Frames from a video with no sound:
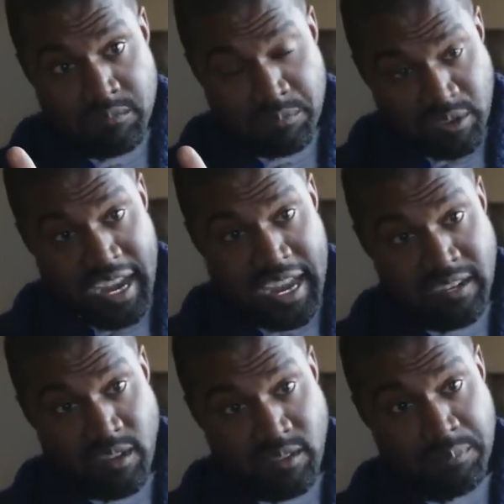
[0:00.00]

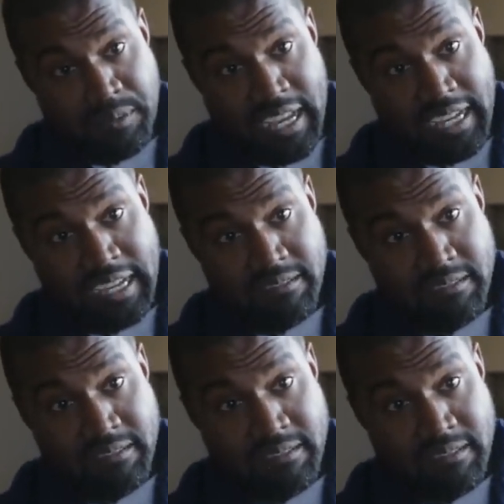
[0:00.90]
brand on the planet.
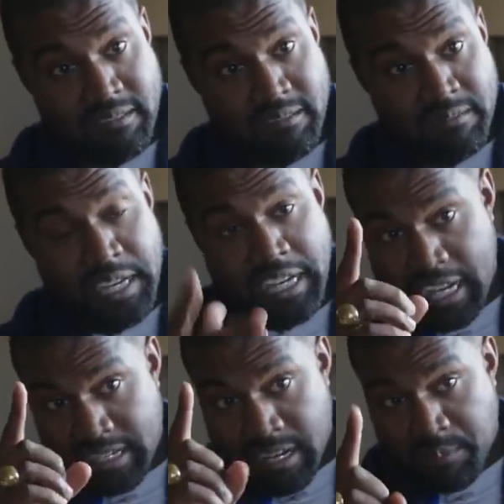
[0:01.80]
Meaning
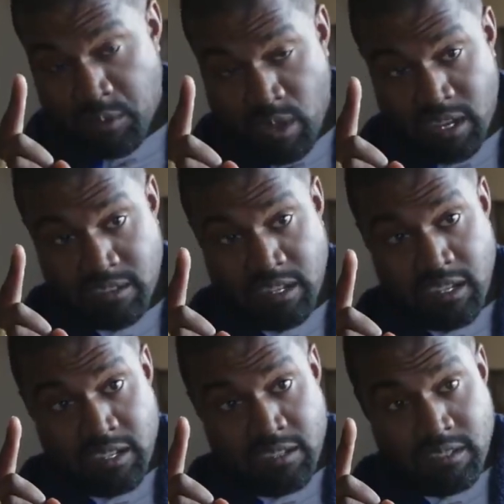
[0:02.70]
like #1,
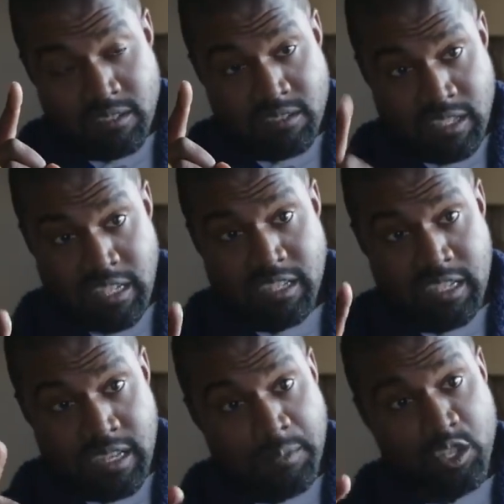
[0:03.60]

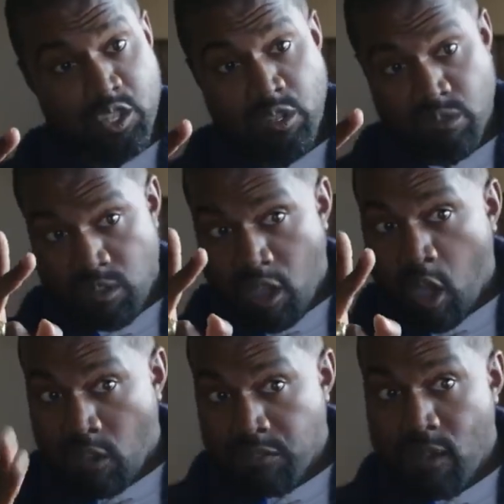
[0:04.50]
Yeezy, #2,
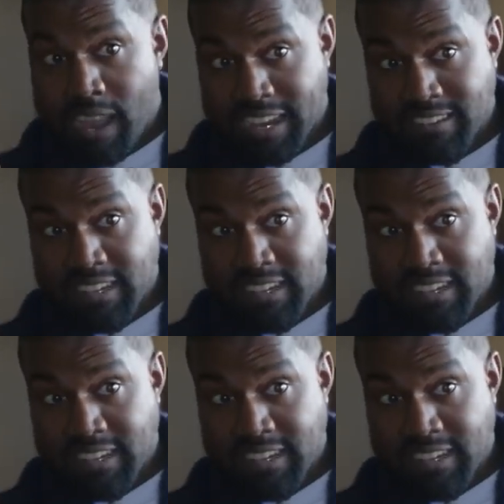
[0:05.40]
Off-White,